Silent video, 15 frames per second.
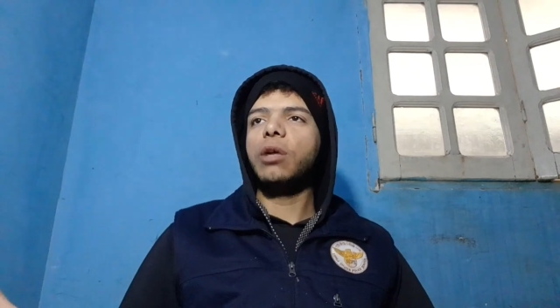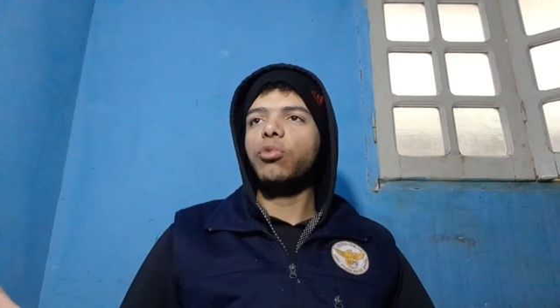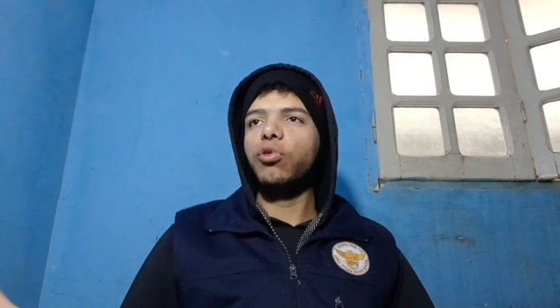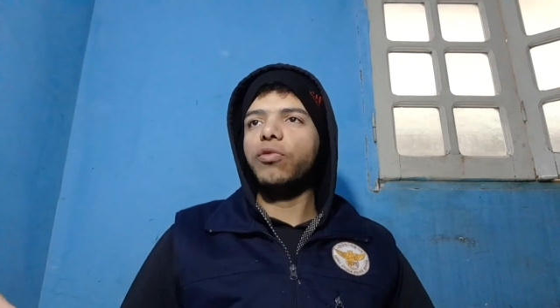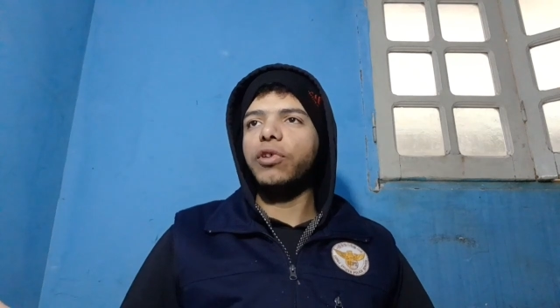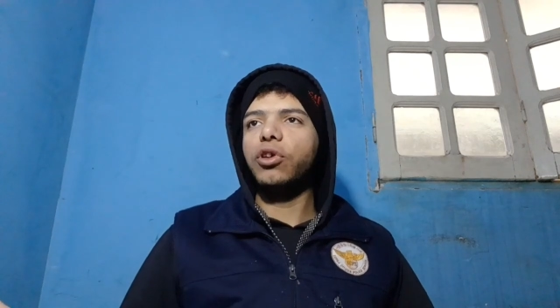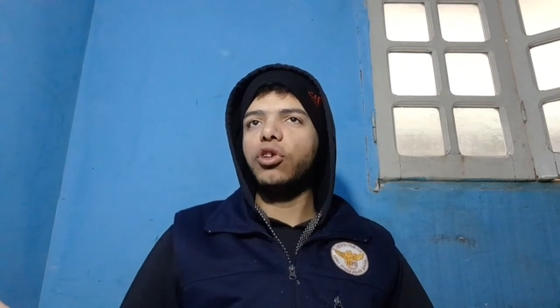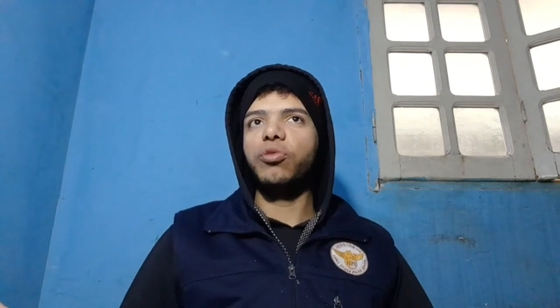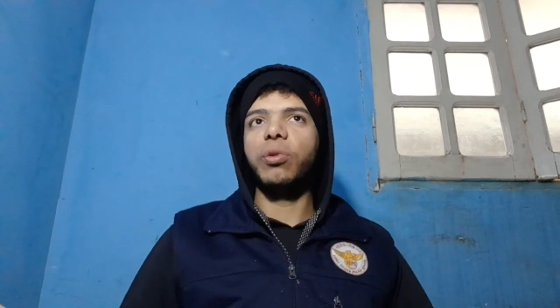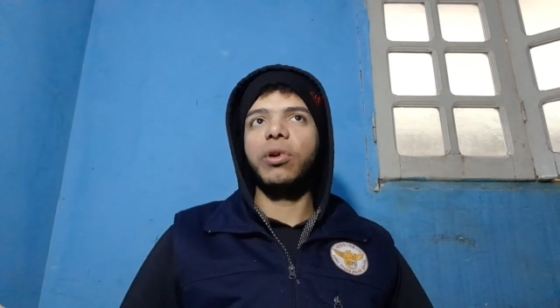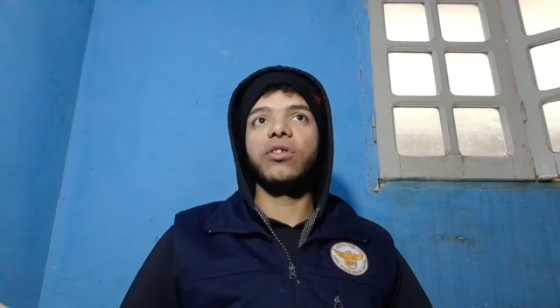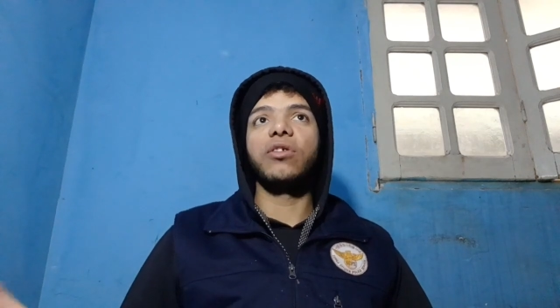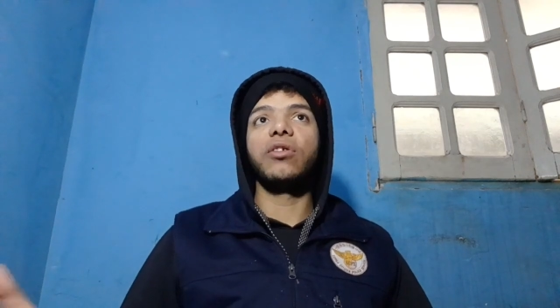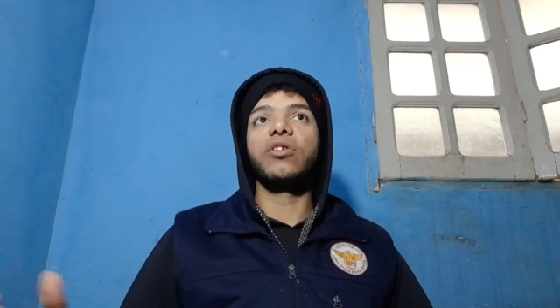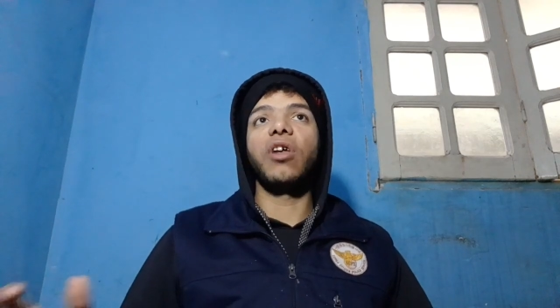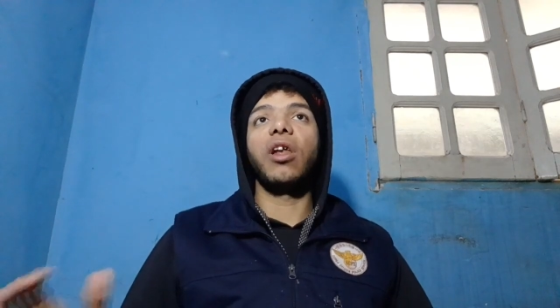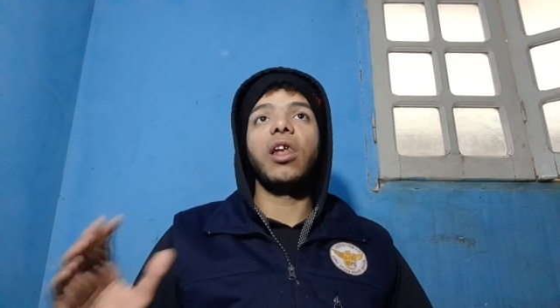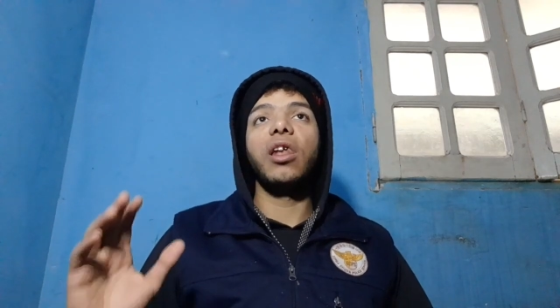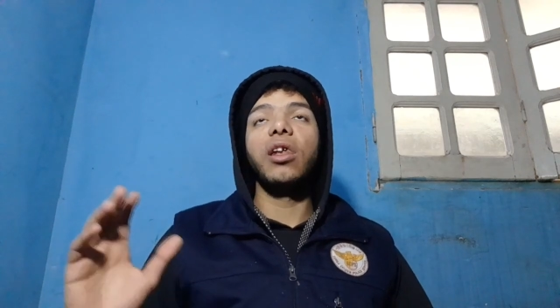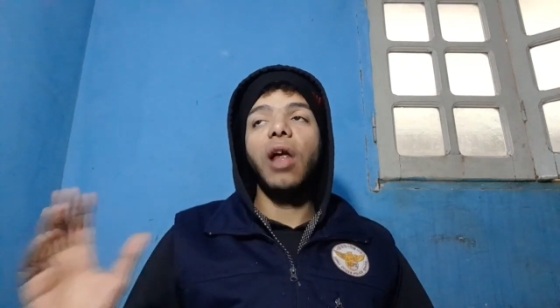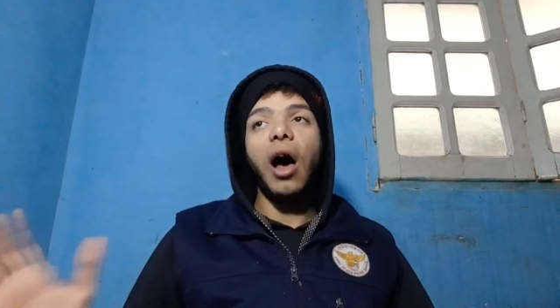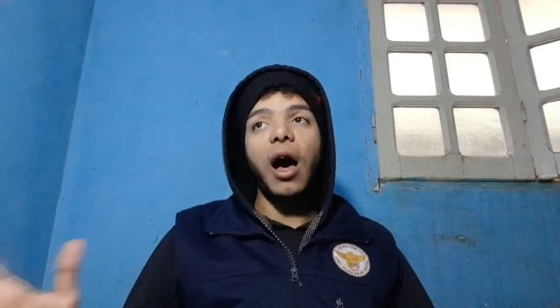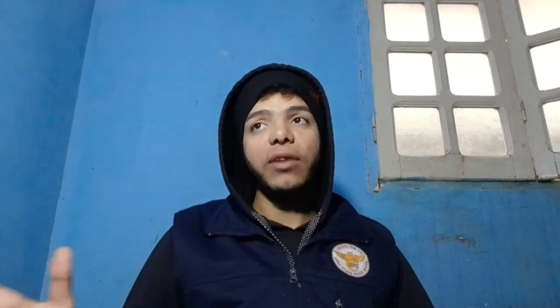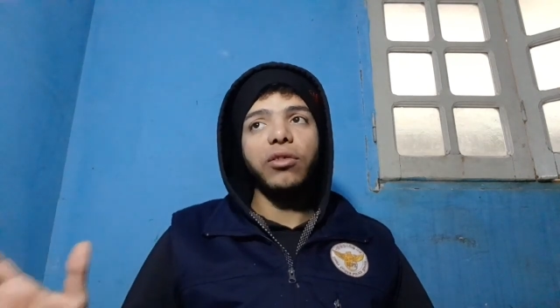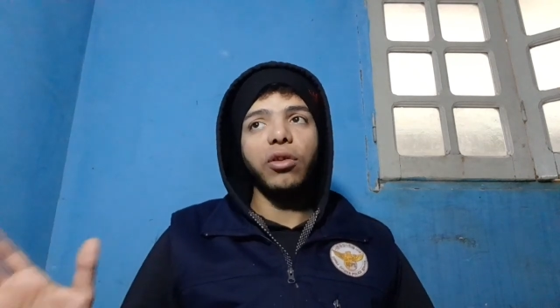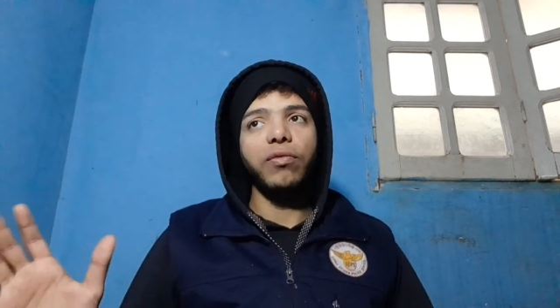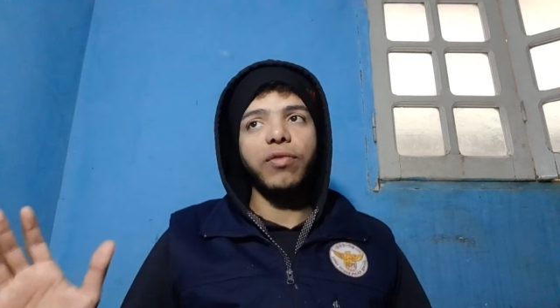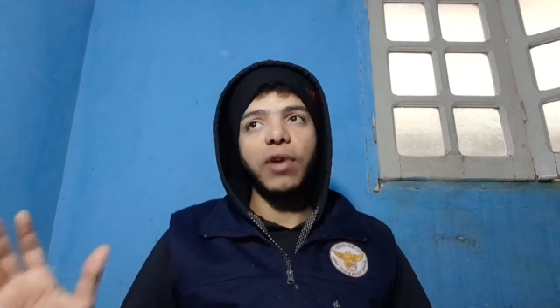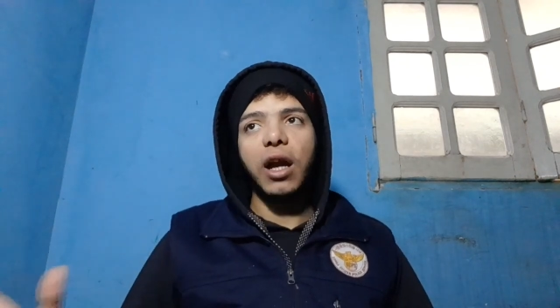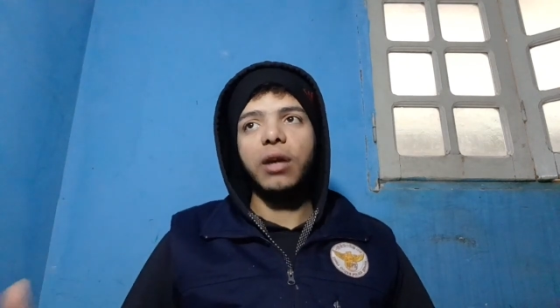more videos because there's a lot
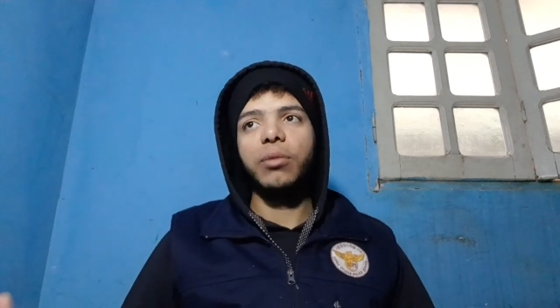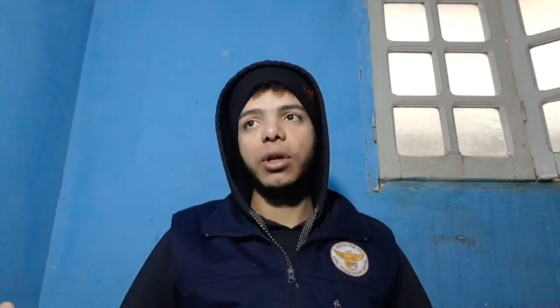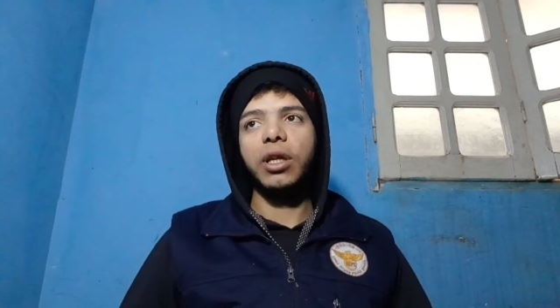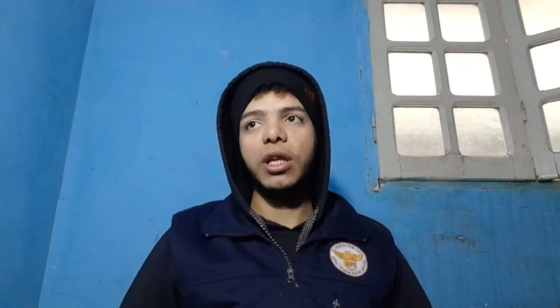of Arabic